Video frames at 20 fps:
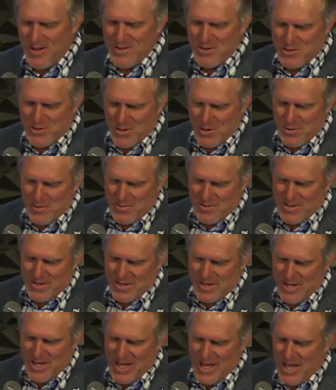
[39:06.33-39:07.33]
the truth,
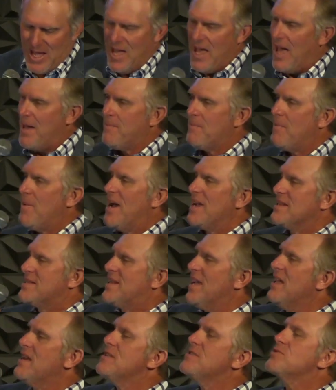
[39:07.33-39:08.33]
and by
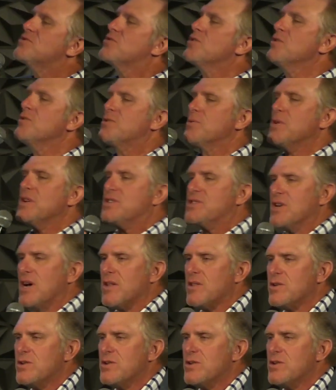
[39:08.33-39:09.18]
telling the truth to each other,